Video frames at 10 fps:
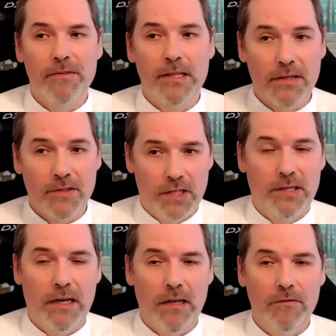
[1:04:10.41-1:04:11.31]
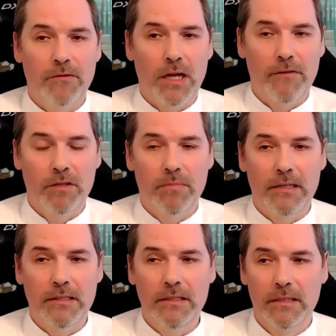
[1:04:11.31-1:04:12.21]
that are general for
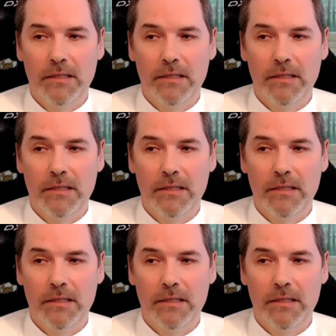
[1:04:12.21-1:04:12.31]
everybody